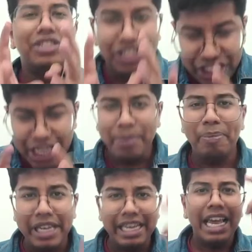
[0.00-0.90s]

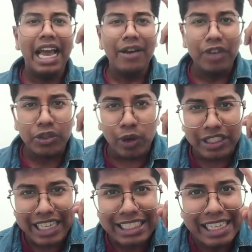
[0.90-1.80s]
GP, which was
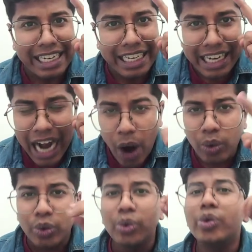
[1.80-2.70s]
tested in round 2,